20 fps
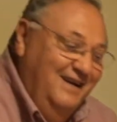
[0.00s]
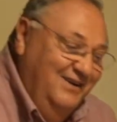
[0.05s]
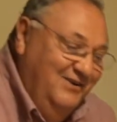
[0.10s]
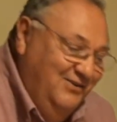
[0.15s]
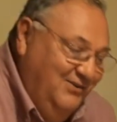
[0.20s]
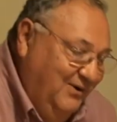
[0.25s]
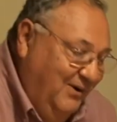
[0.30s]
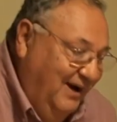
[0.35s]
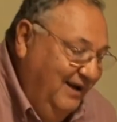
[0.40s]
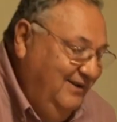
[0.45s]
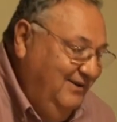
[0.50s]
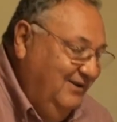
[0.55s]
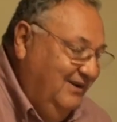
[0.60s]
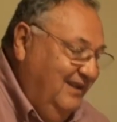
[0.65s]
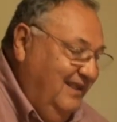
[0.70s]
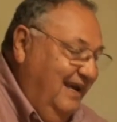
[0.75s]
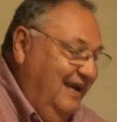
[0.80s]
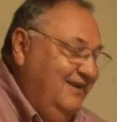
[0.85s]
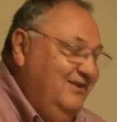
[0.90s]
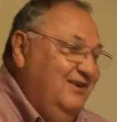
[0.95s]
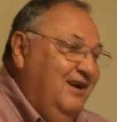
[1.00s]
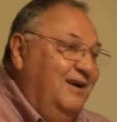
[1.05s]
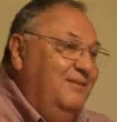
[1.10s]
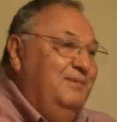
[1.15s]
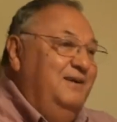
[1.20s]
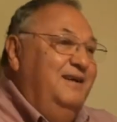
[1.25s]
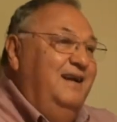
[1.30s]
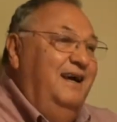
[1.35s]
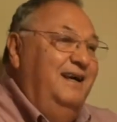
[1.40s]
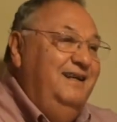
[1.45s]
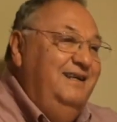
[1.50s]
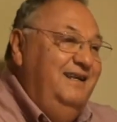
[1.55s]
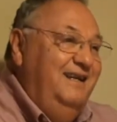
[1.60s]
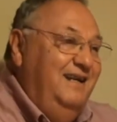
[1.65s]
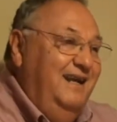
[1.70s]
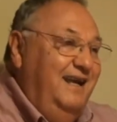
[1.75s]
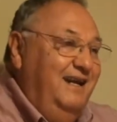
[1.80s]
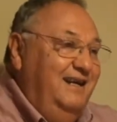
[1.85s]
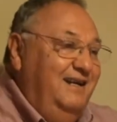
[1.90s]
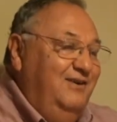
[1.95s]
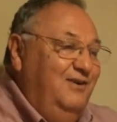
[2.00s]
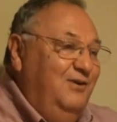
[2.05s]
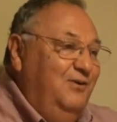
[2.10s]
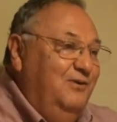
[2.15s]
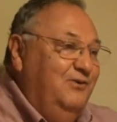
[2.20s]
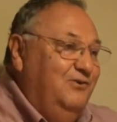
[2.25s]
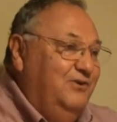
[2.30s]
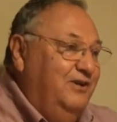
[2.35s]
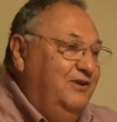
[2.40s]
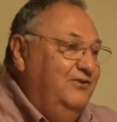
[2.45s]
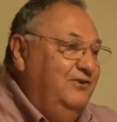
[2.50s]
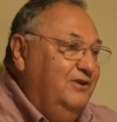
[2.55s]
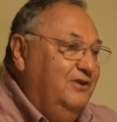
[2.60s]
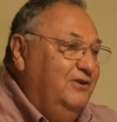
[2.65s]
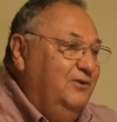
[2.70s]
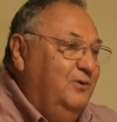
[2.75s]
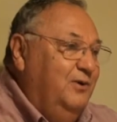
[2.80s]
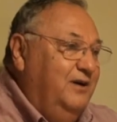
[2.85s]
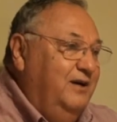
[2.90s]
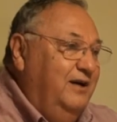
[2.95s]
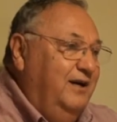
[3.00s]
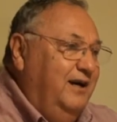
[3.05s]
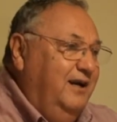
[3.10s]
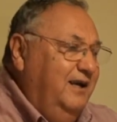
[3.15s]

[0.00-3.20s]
So I took that job in 1982 as research coordinator.